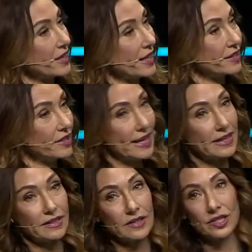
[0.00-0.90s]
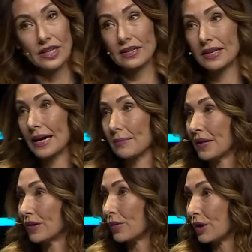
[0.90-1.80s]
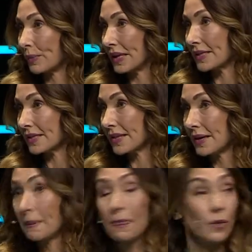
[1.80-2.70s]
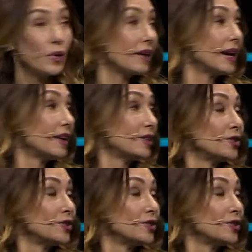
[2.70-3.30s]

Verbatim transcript: take to end the gender gap in the workplace. We're here